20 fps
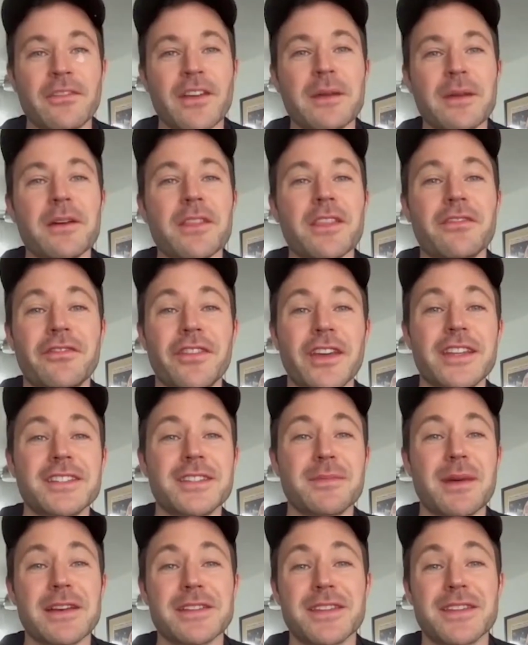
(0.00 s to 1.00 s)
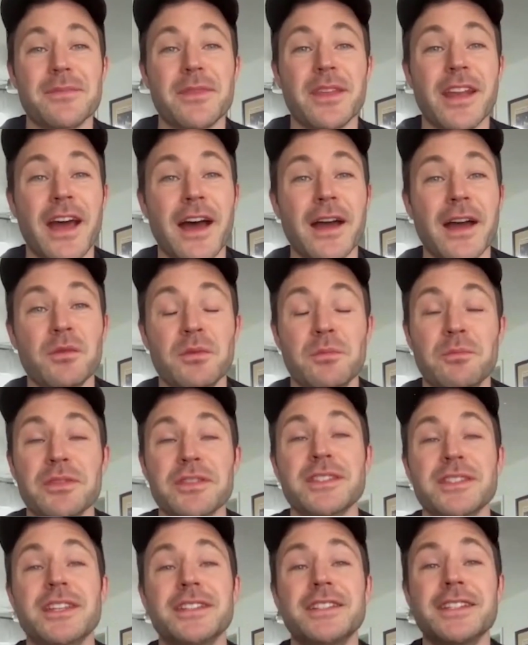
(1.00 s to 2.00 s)
If I'm on the fence about something, I will
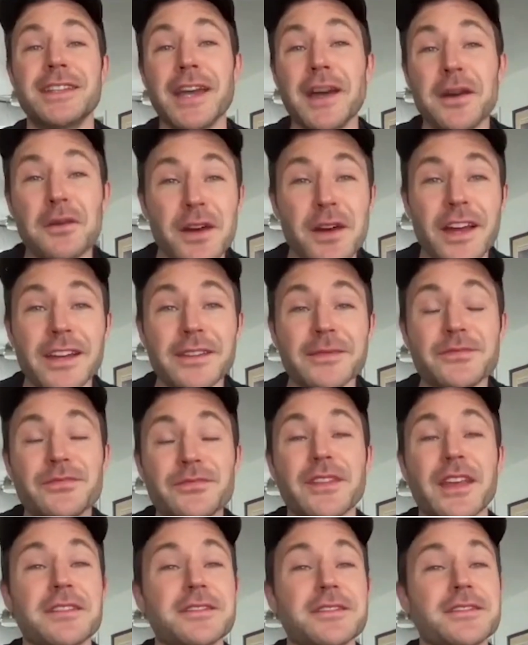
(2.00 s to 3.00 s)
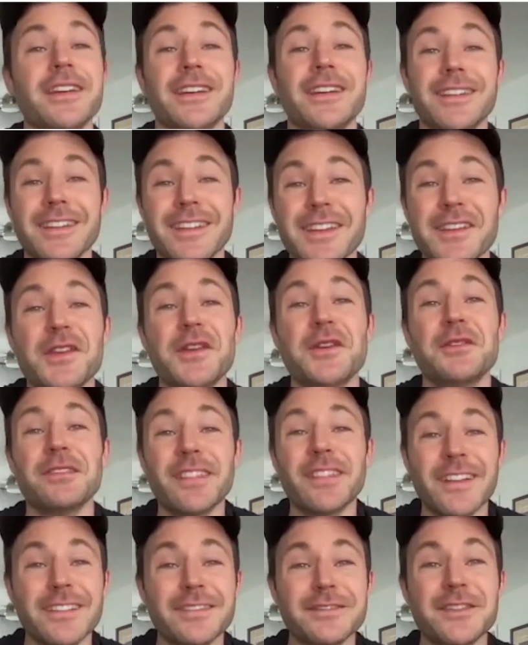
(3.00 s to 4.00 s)
present it that way. I'll say, you know,
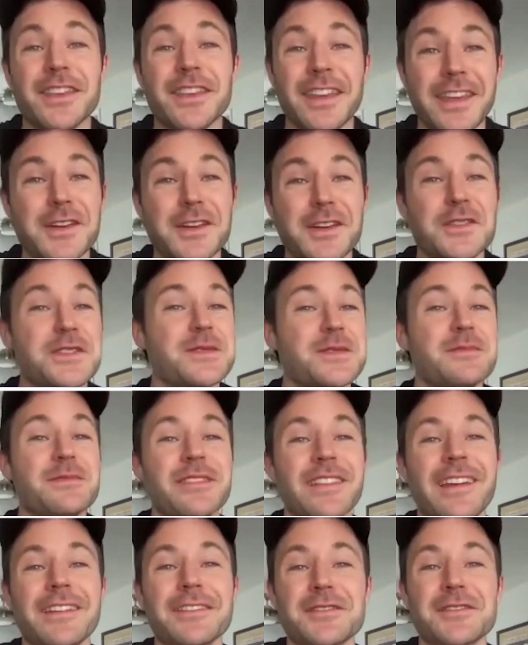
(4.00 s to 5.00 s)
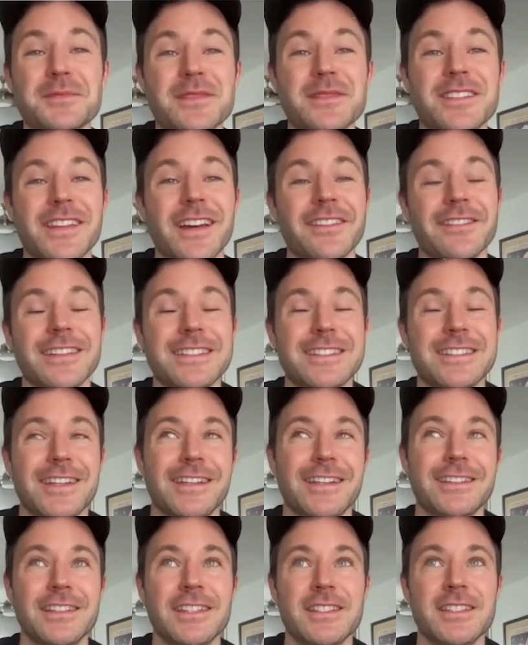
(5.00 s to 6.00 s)
here's some stuff. Let's
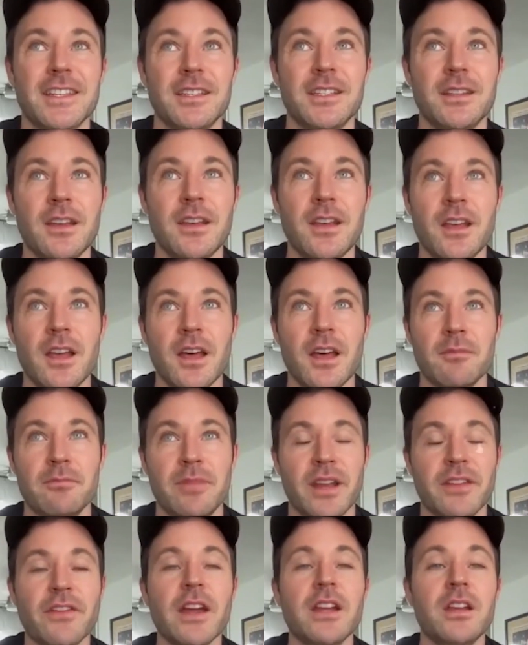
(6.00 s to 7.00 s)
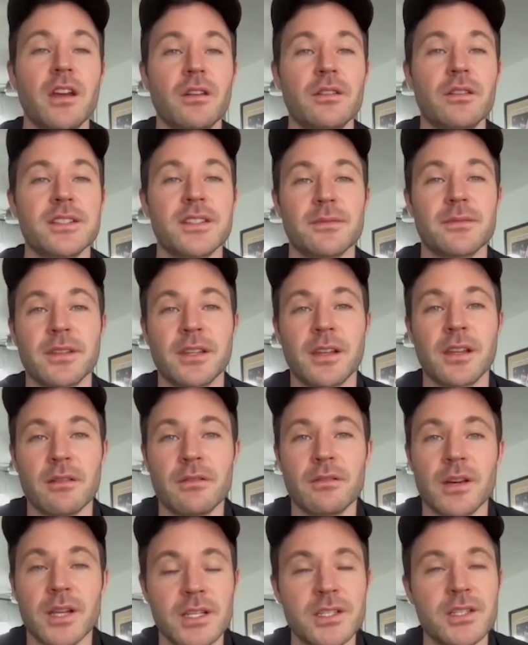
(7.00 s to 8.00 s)
take a listen. But if I know it's something I
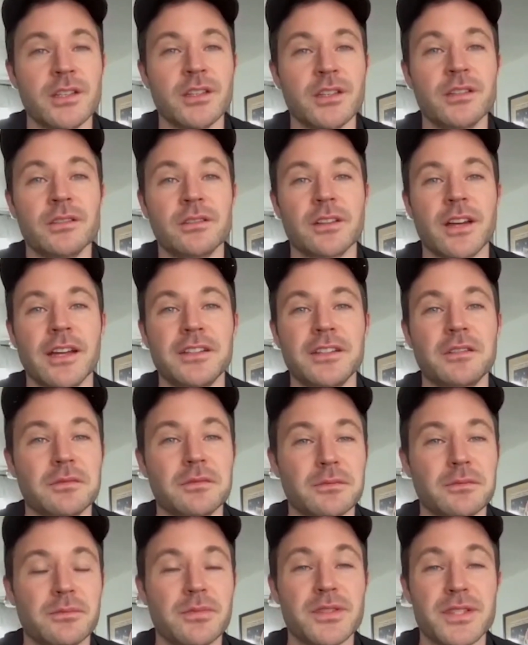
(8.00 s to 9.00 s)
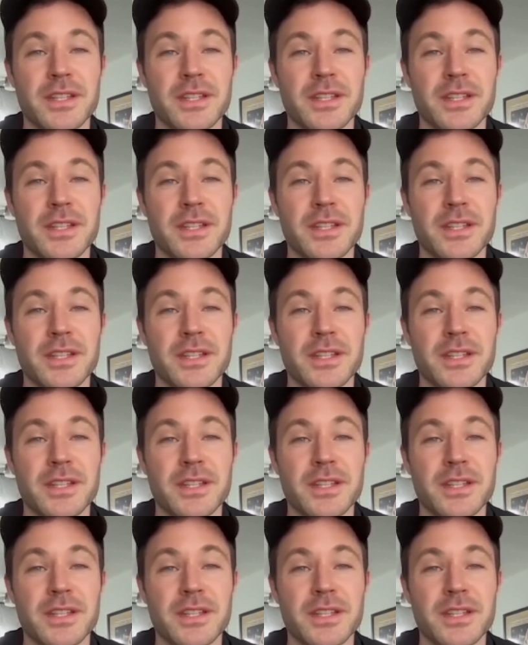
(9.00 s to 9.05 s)
want to do, I don't